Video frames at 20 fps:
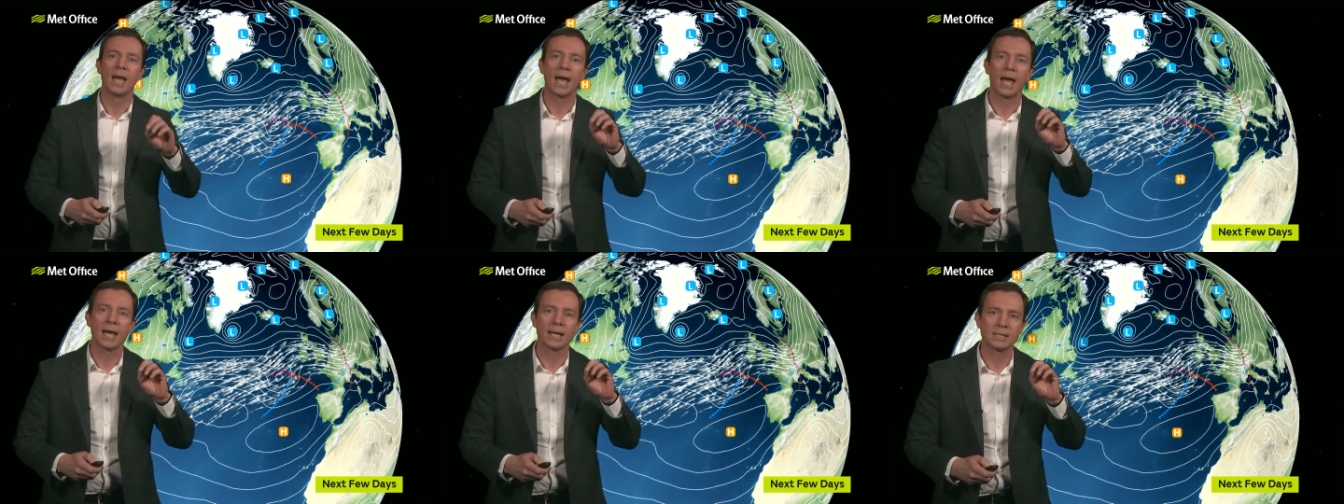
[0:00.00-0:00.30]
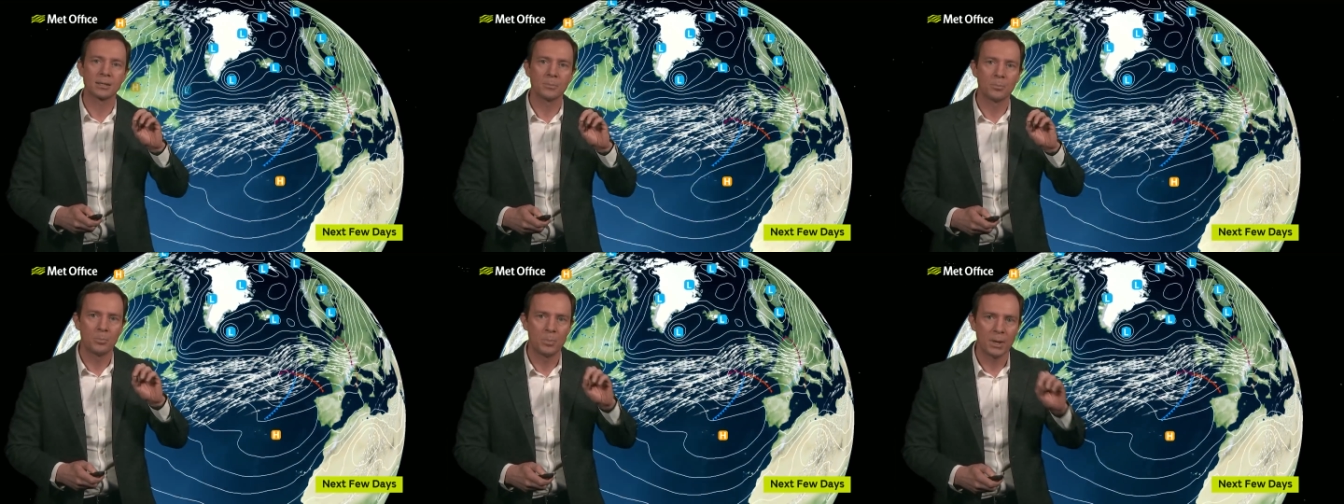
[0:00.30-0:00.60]

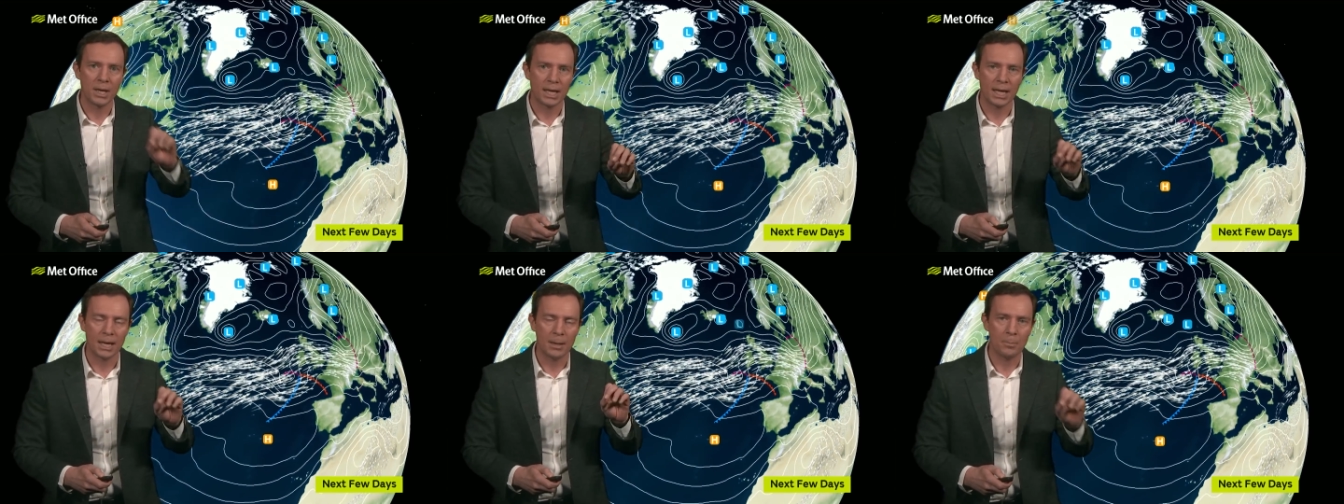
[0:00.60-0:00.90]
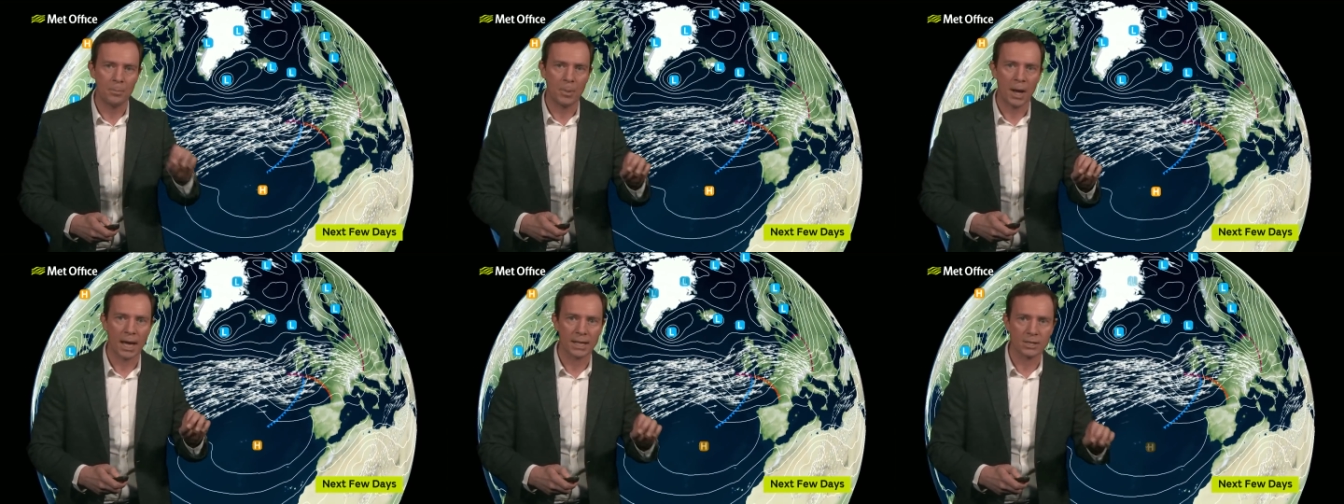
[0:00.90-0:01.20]
has a big
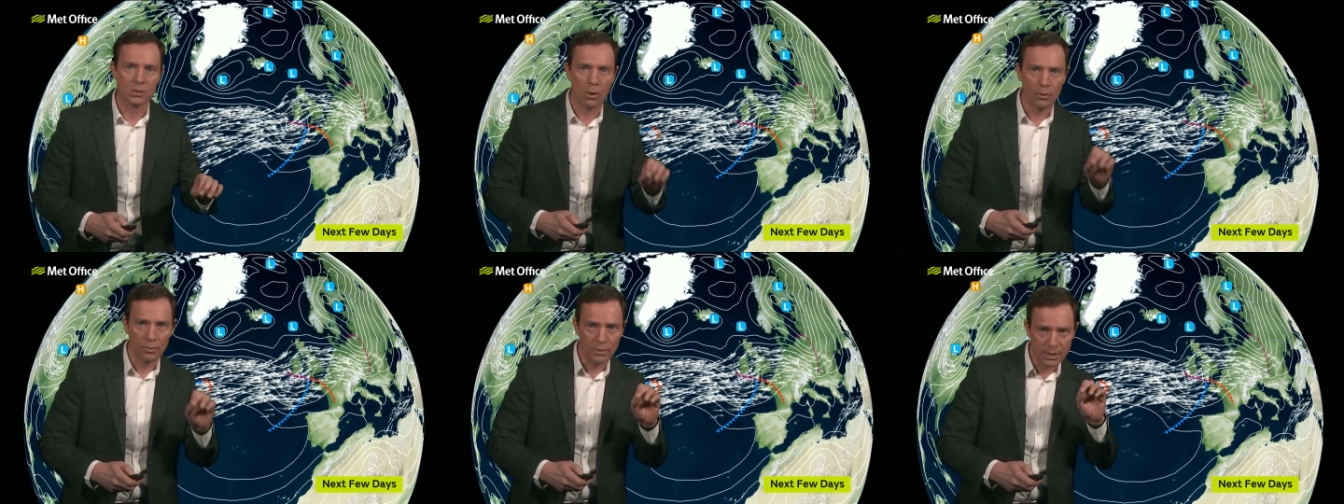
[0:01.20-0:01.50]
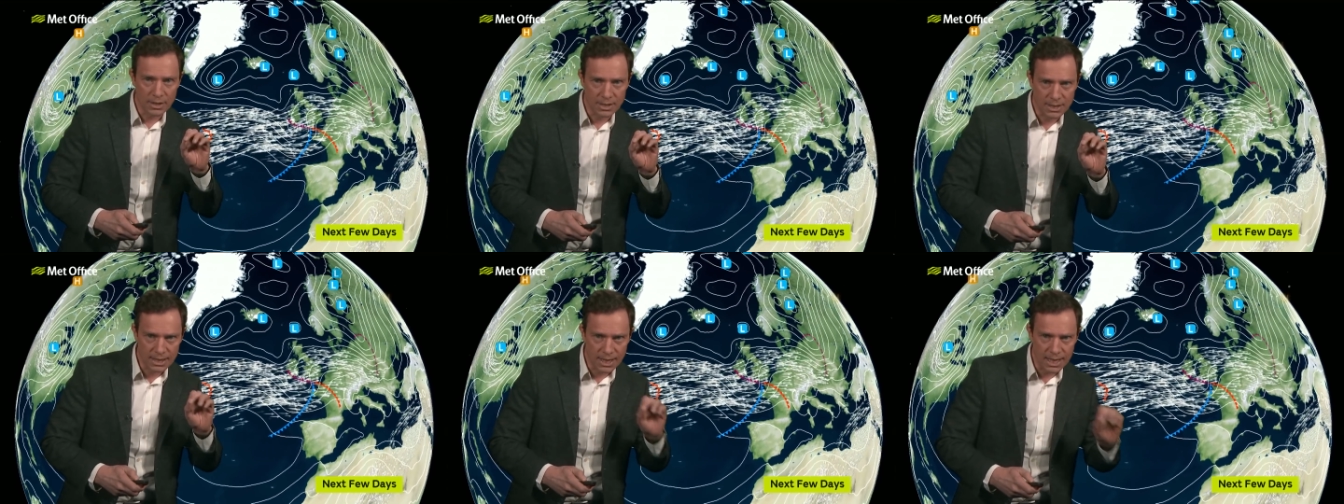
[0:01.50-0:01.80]
impact on the
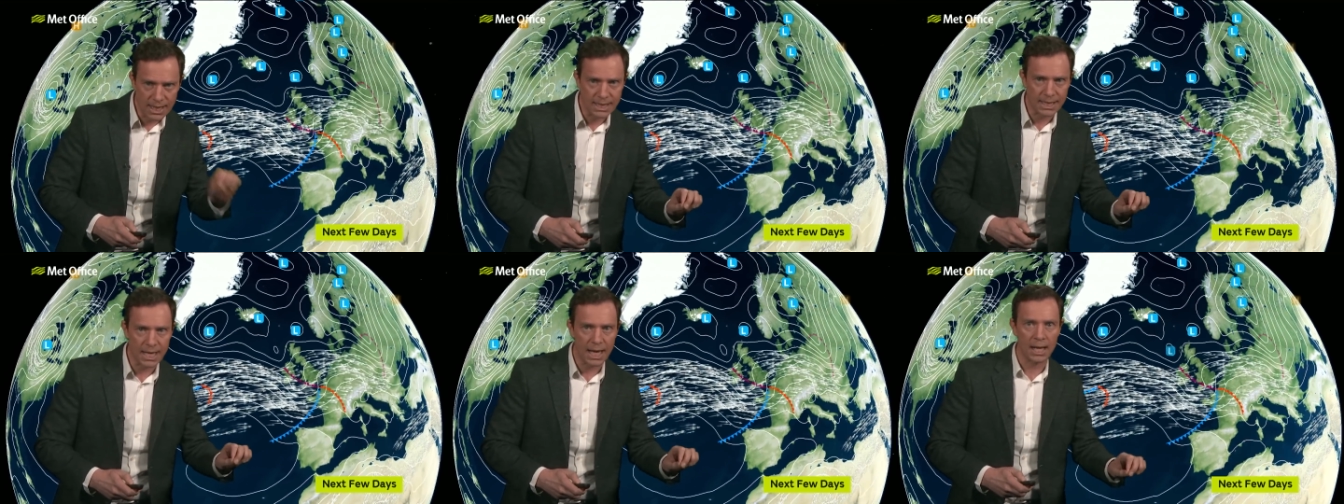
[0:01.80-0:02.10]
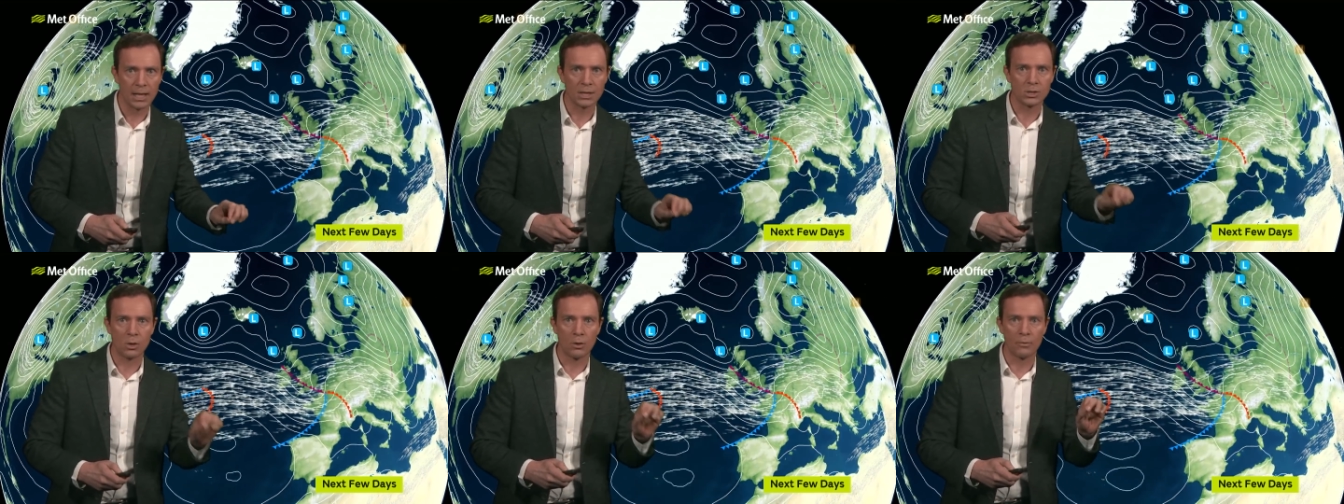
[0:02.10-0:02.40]

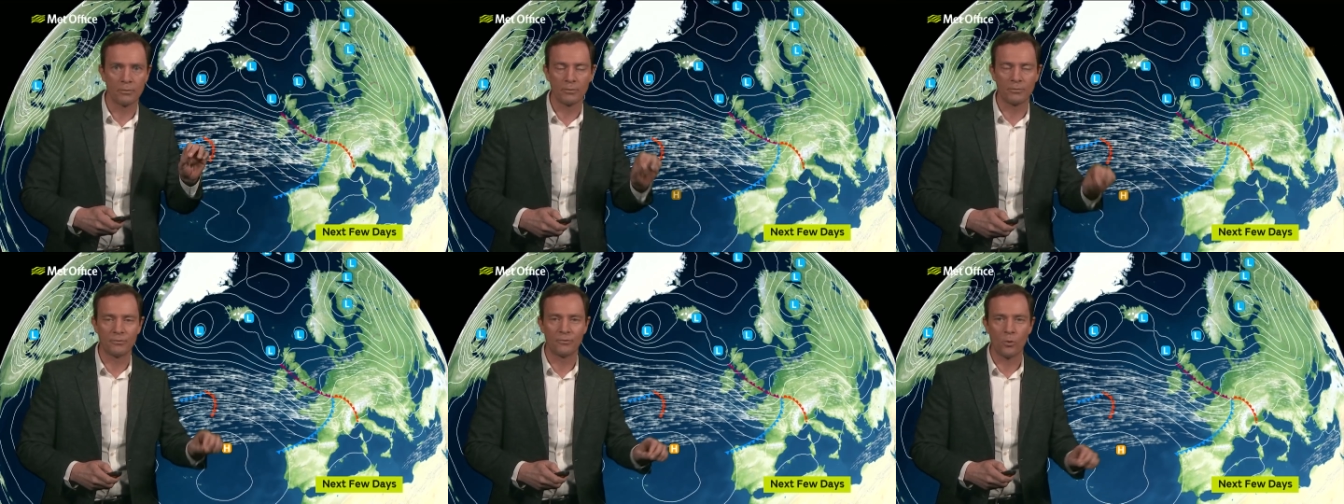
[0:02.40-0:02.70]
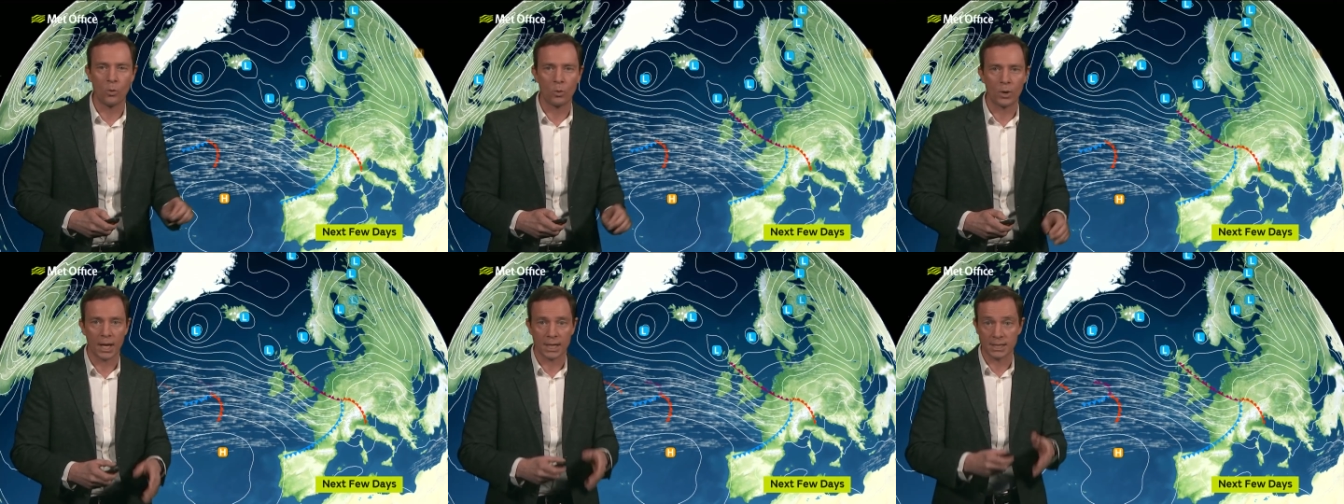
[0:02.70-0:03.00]
details of the
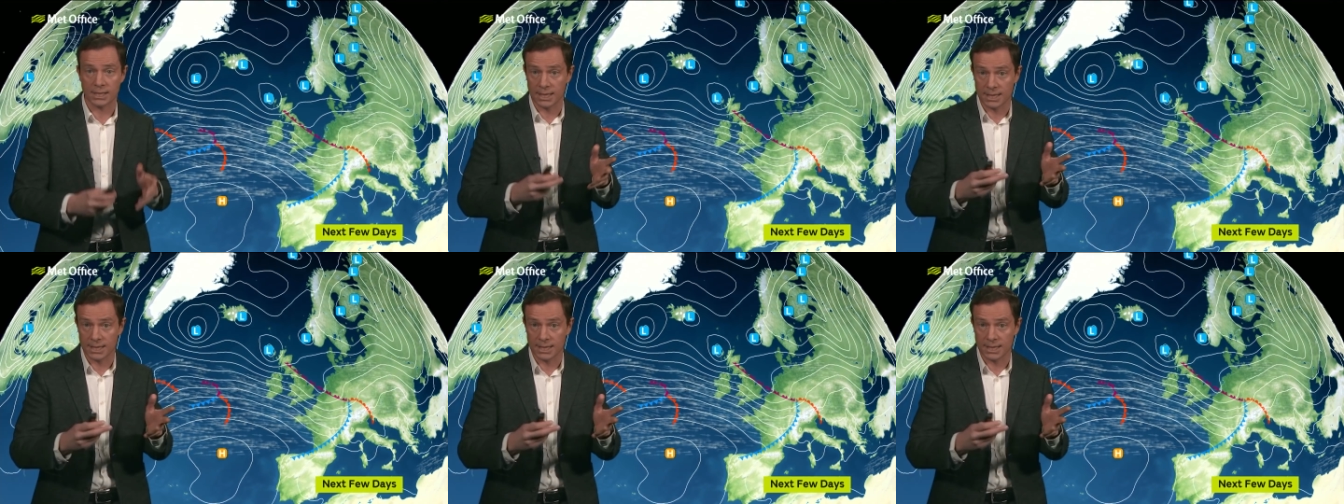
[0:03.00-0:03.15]
forecast,